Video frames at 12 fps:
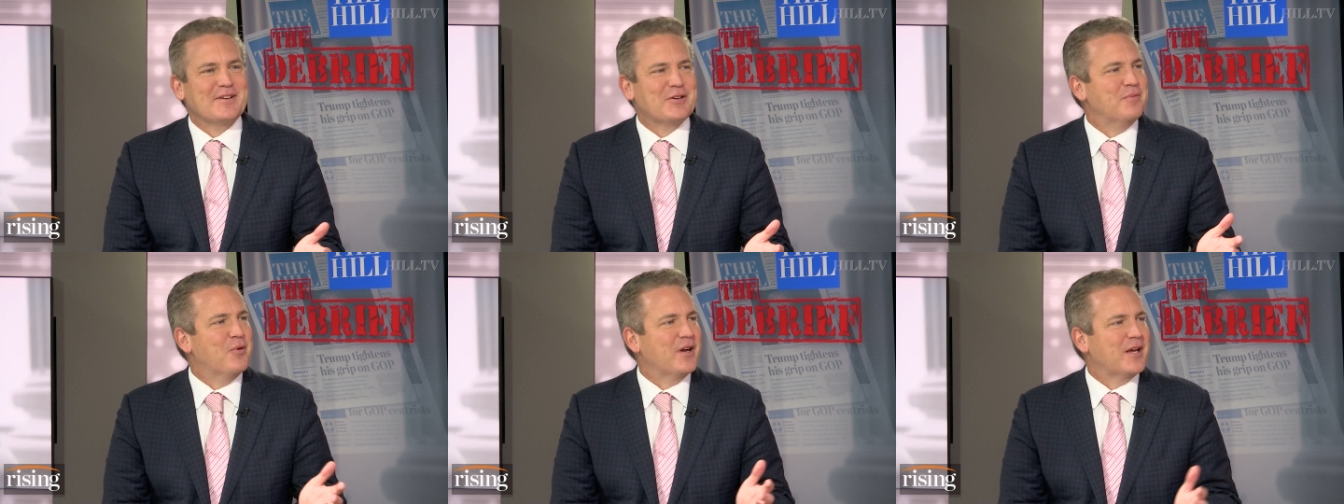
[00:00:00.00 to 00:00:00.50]

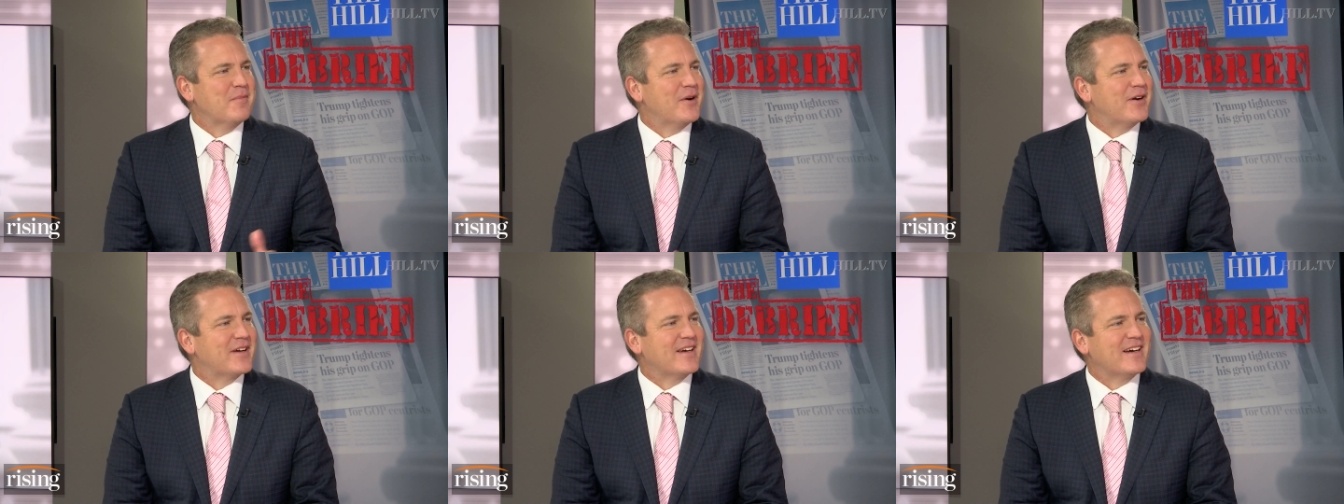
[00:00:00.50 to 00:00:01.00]
Good Morning
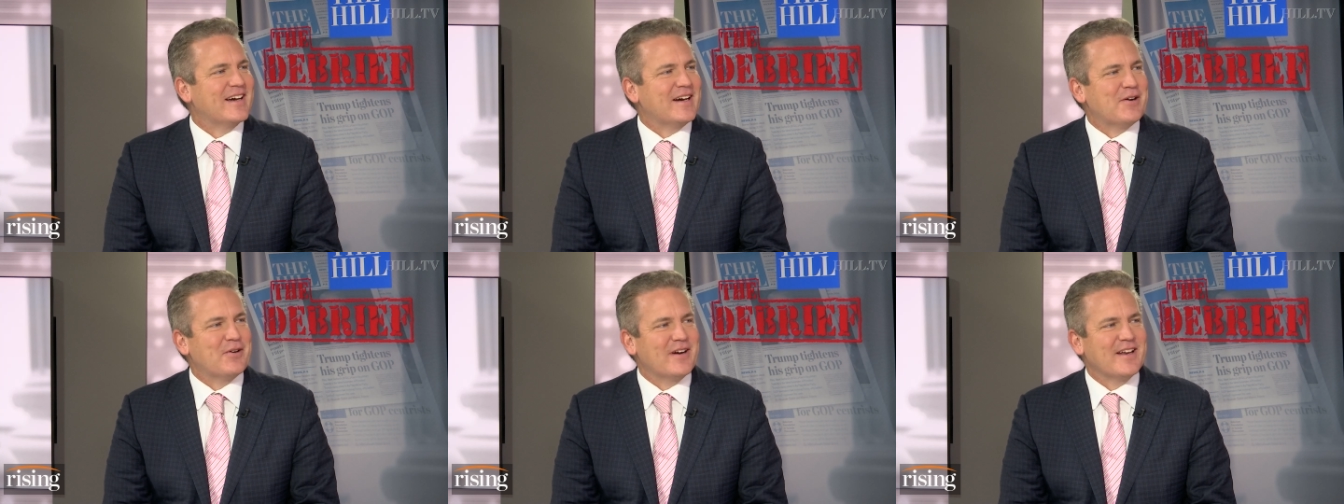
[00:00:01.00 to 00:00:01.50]
America
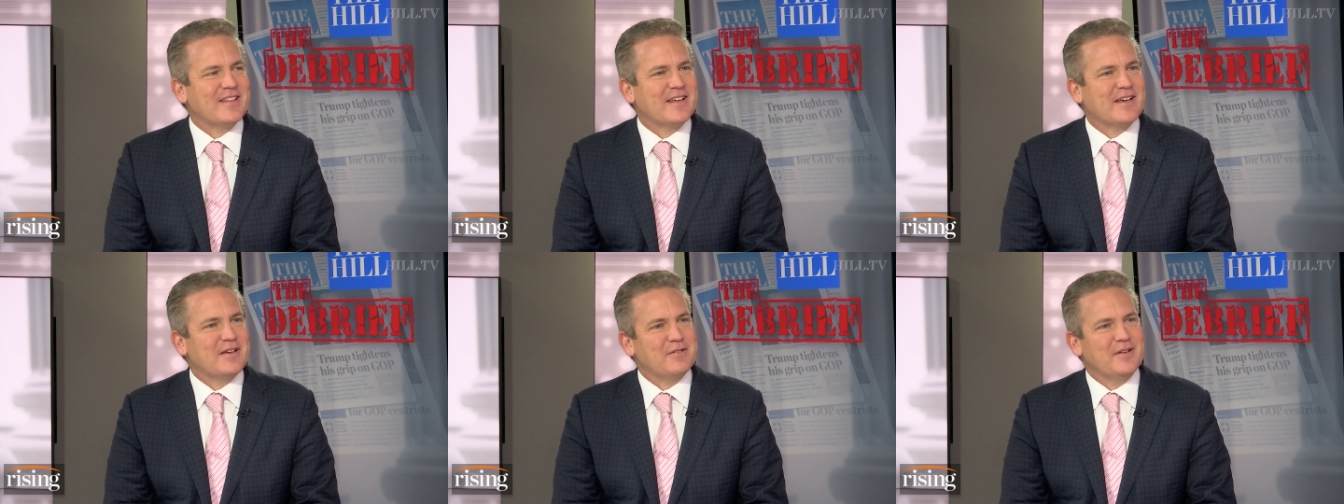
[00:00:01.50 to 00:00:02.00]
uh, no. or
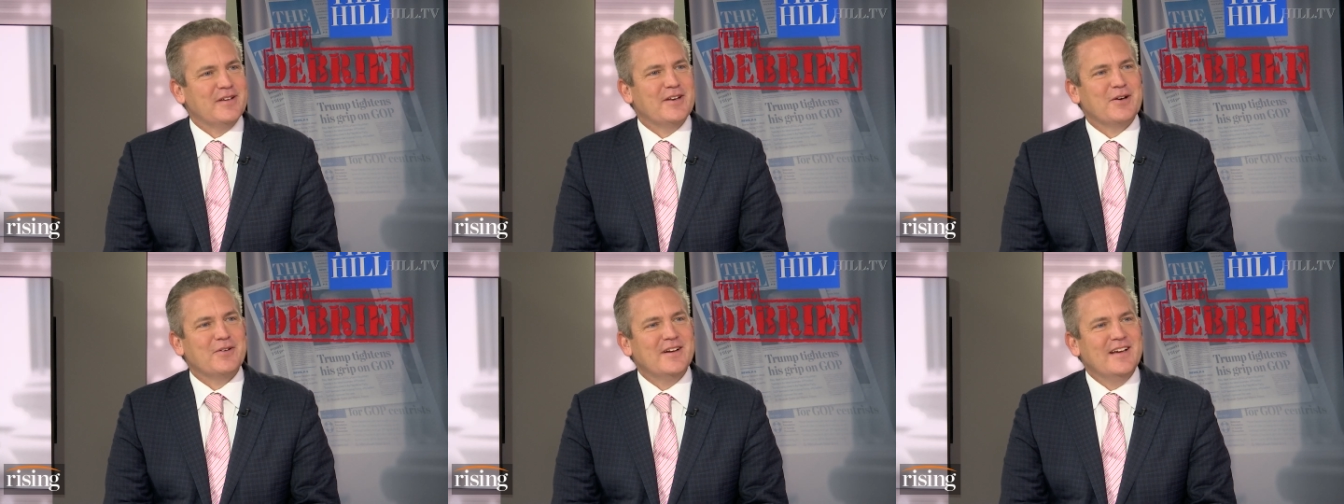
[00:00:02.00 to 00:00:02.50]
anything. I heard you
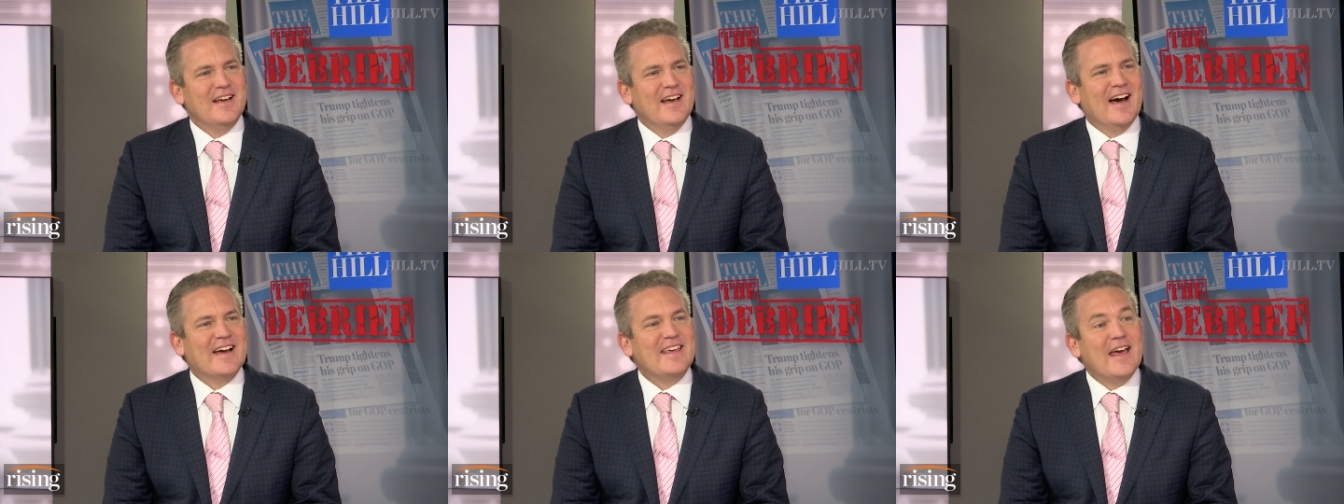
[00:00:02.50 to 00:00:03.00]
he's know. in
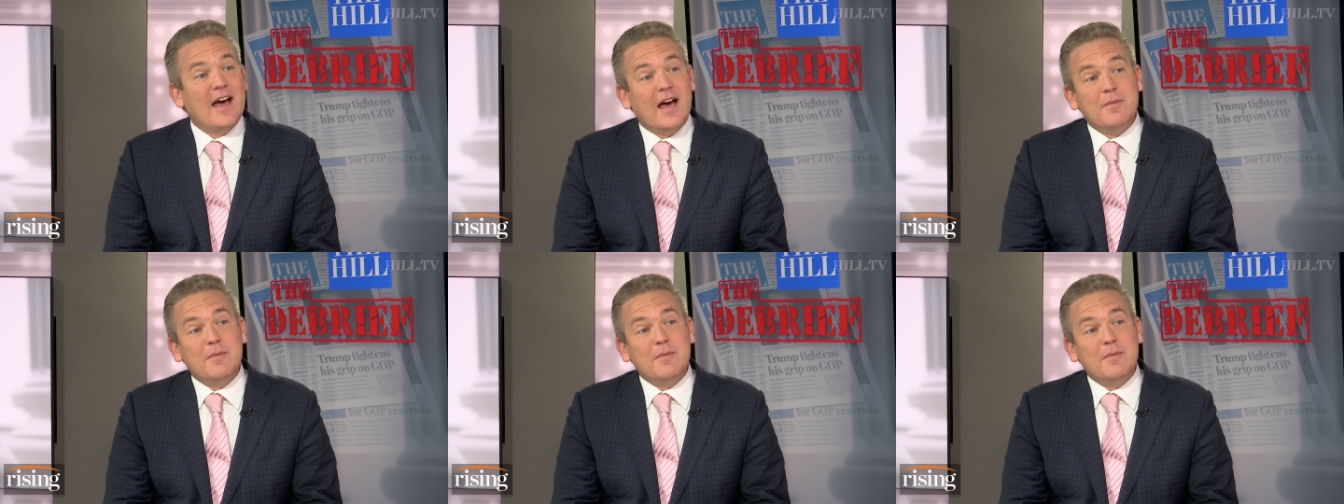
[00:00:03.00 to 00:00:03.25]
hiding. Uh, yeah,